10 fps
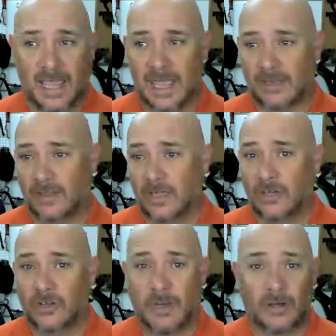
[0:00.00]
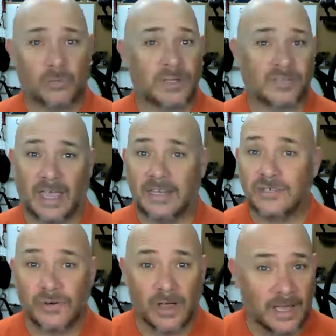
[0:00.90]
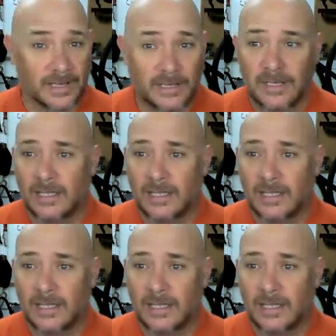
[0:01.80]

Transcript: and no matter what side you're on,